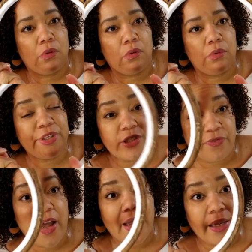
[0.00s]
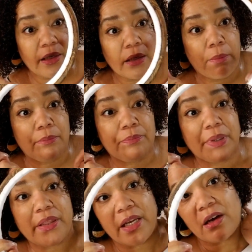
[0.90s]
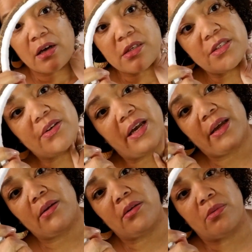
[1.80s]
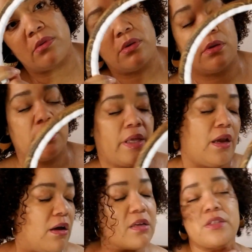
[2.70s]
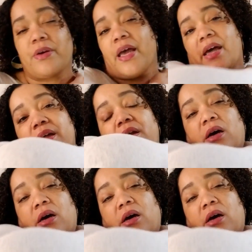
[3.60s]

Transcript: which is fine. But they also had